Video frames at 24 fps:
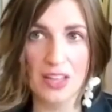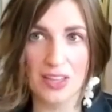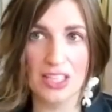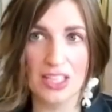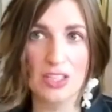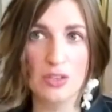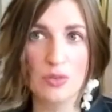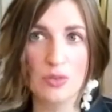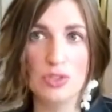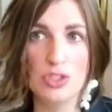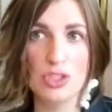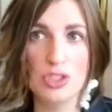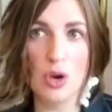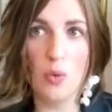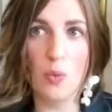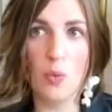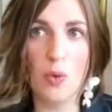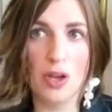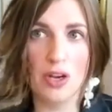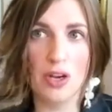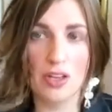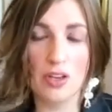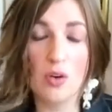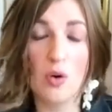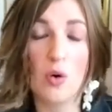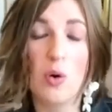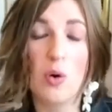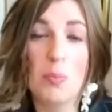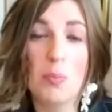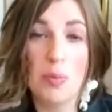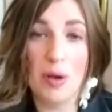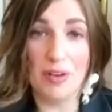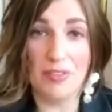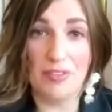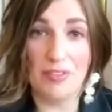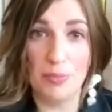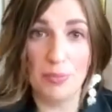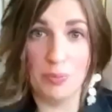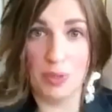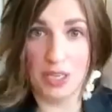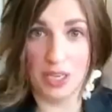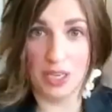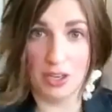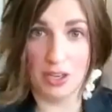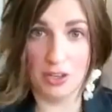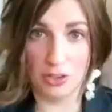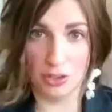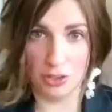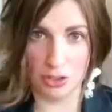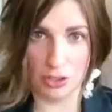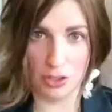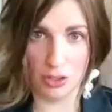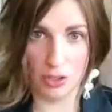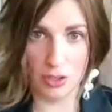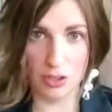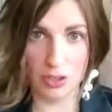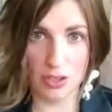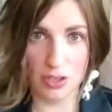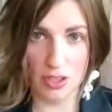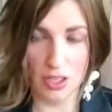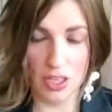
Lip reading: Like you don't want to go above and beyond her.